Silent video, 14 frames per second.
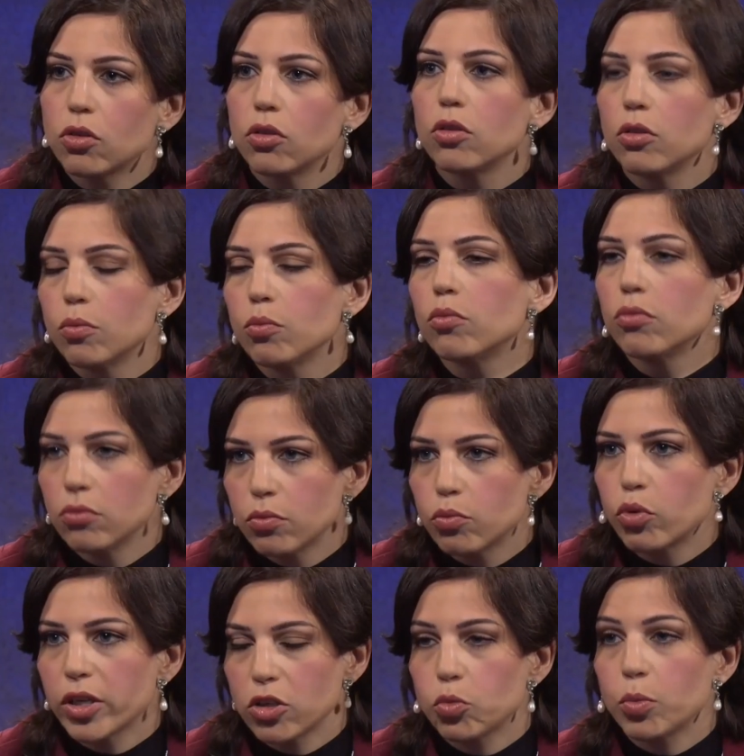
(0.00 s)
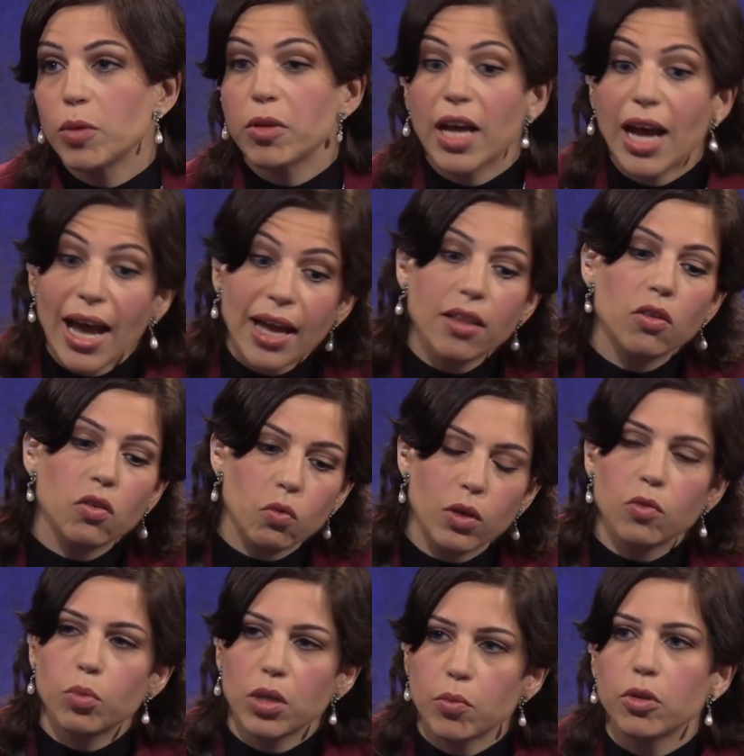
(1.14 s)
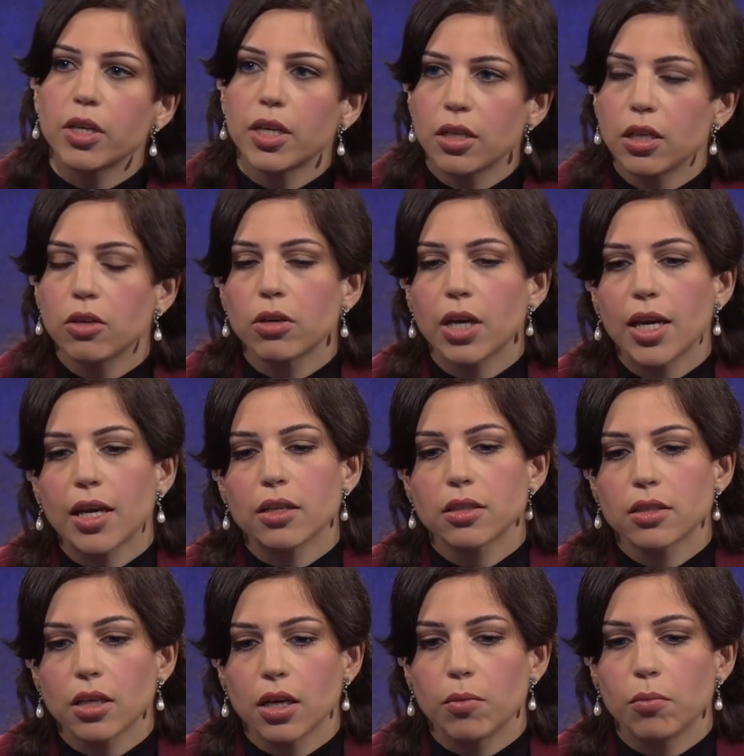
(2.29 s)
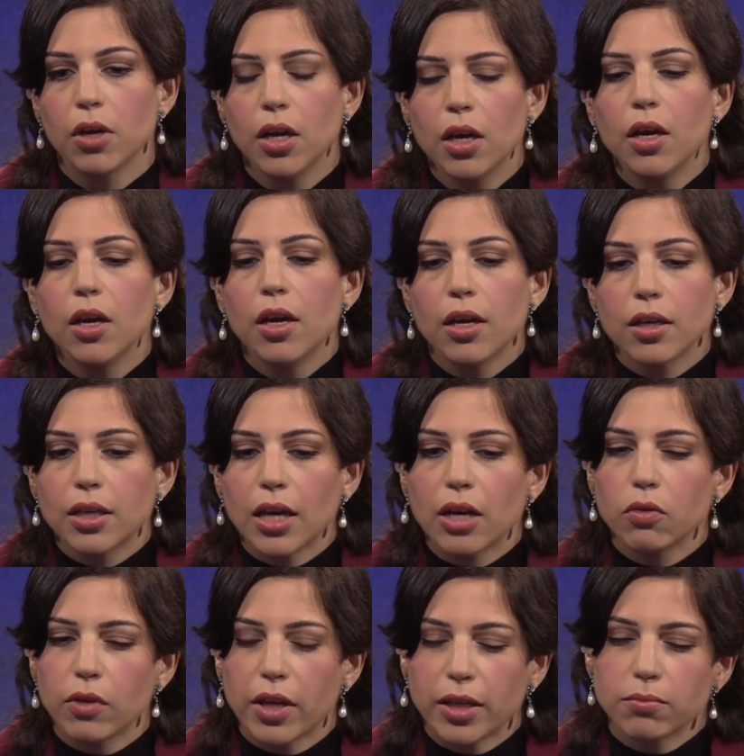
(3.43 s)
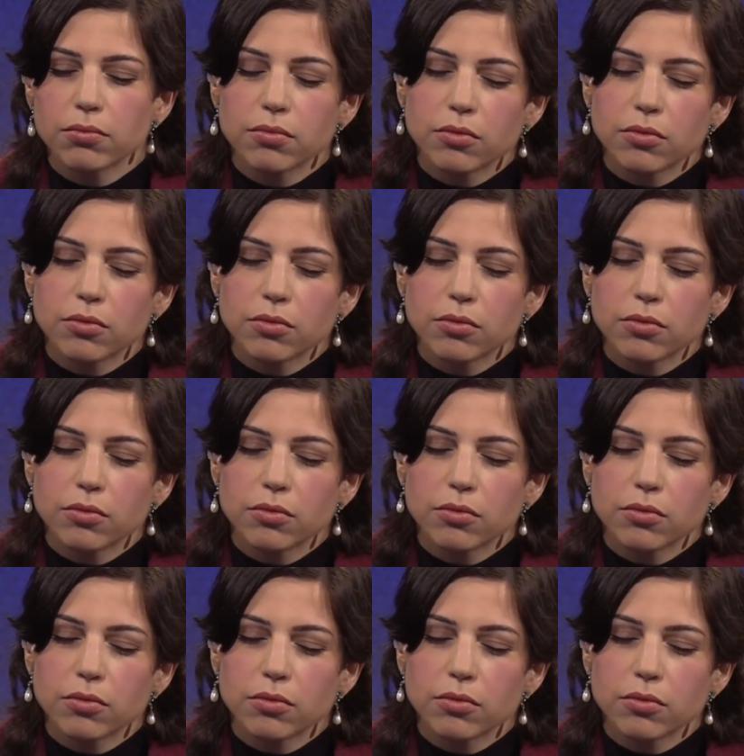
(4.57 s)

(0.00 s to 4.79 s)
to British people and Swiss people in the UK at the time, kind of like